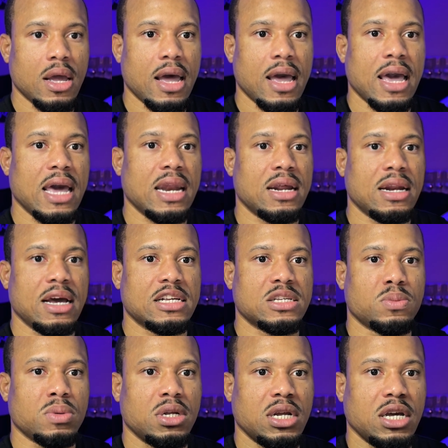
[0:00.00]
and an
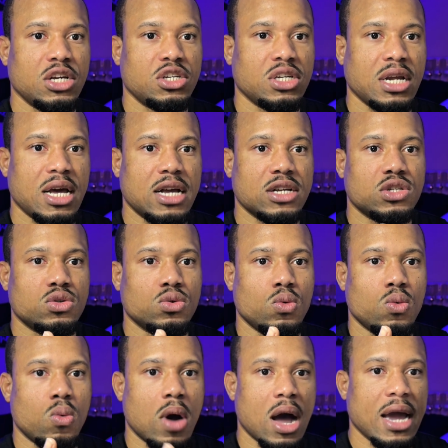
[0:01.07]
explanation as to
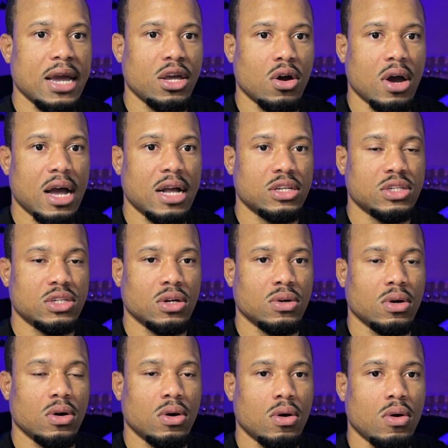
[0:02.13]
why your
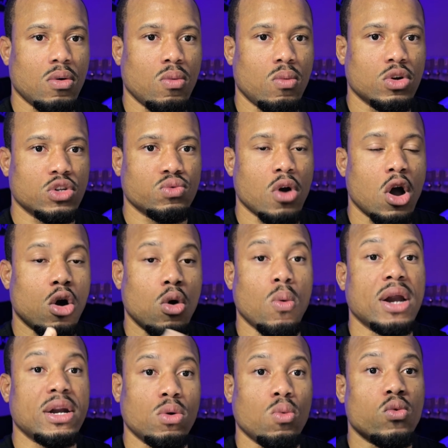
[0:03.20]
answer was wrong or
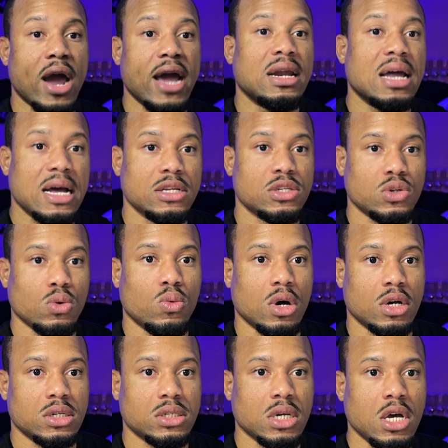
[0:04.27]
what the right answer
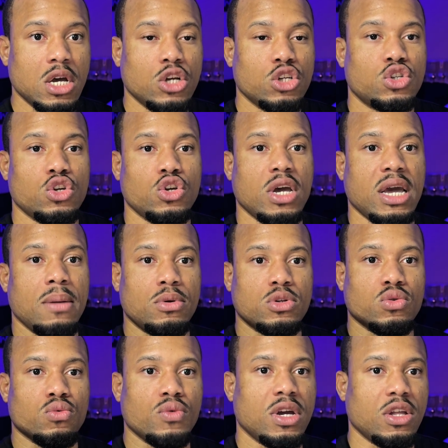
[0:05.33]
was. So you're able to
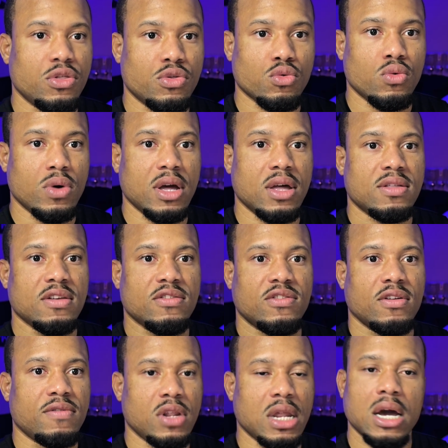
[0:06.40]
read through it and
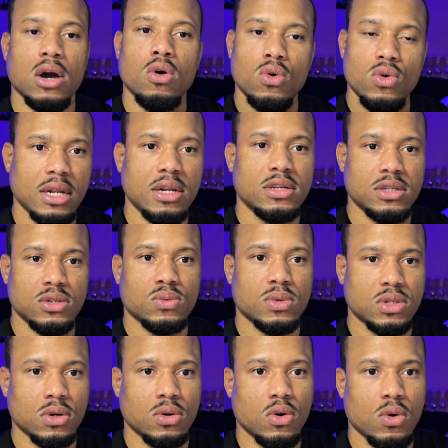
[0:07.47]
stuff like, oh, this is what's
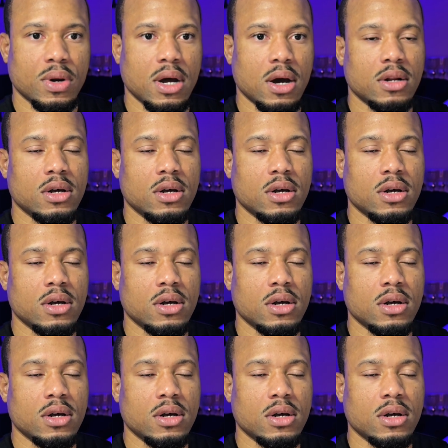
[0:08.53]
going on.